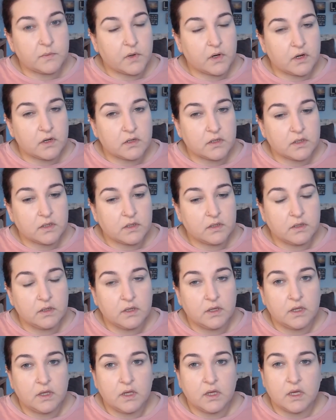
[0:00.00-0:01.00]
park
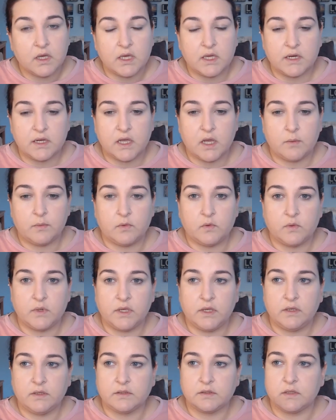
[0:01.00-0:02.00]
in a couple
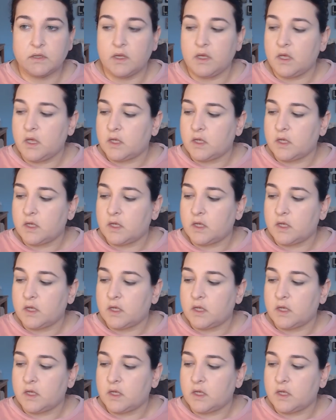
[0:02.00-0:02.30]
weeks,